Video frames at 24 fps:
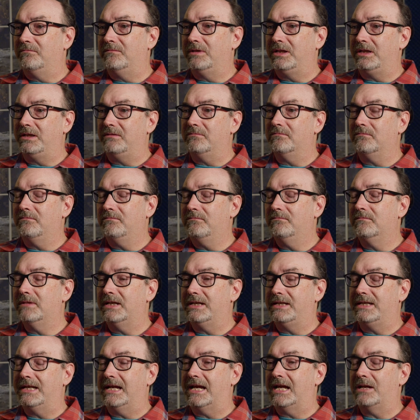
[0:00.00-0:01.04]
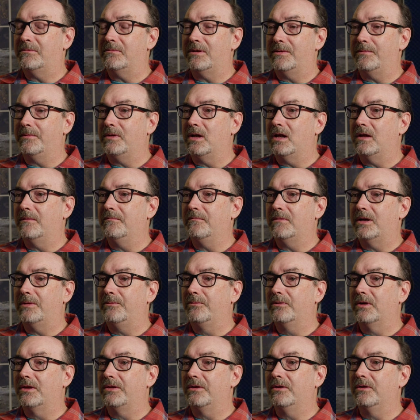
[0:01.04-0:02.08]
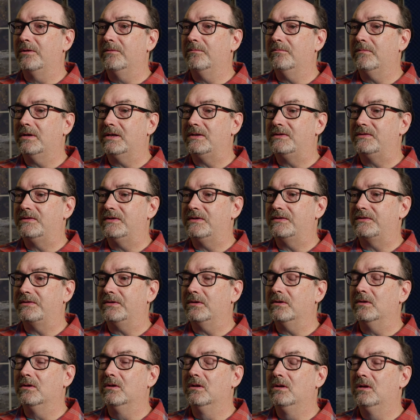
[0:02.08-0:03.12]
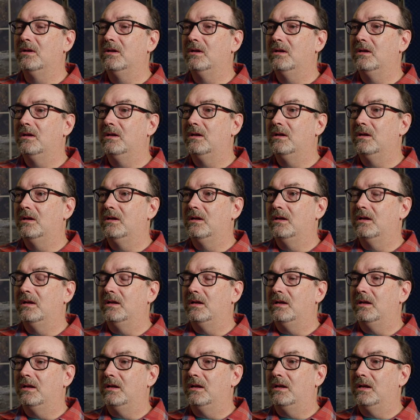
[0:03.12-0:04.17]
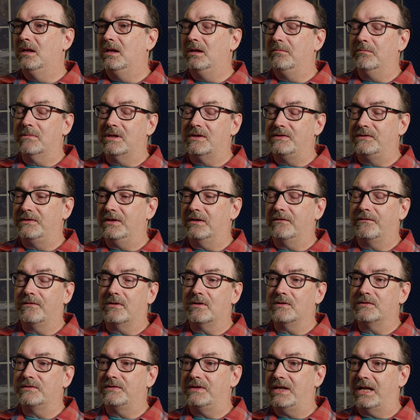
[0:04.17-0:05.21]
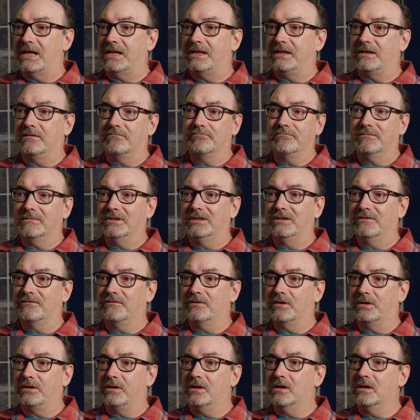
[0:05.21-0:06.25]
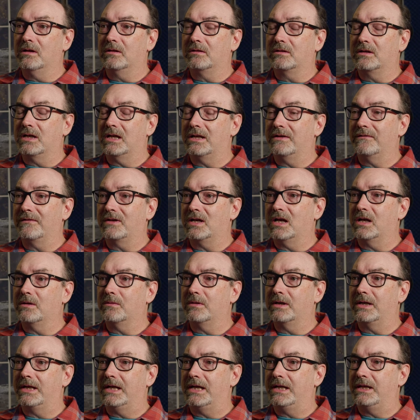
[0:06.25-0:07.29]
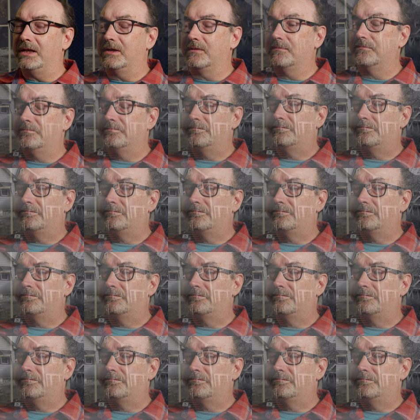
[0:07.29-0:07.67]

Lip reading: me, my dad, my mom, my brother, my sister, and myself all standing in the front yard, kind of congregating.